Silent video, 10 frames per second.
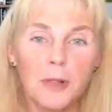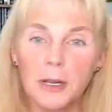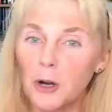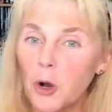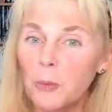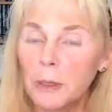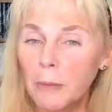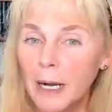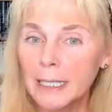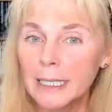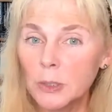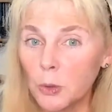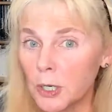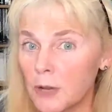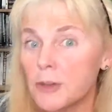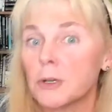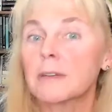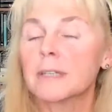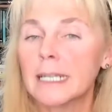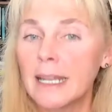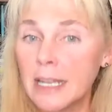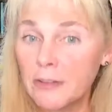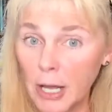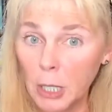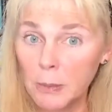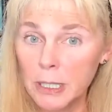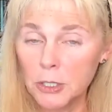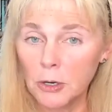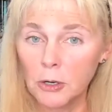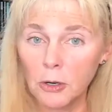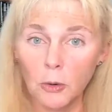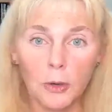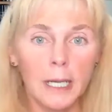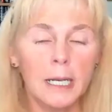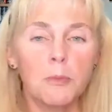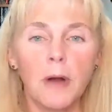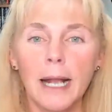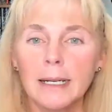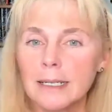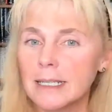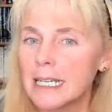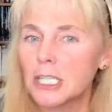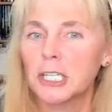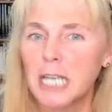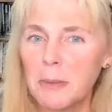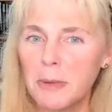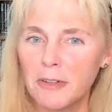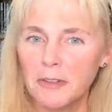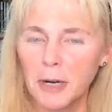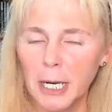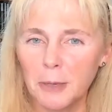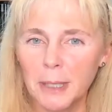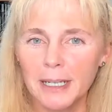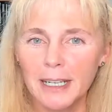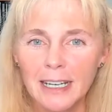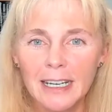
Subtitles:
that are open-minded, or if you're even in a development circle or in a practice teaching type of environment.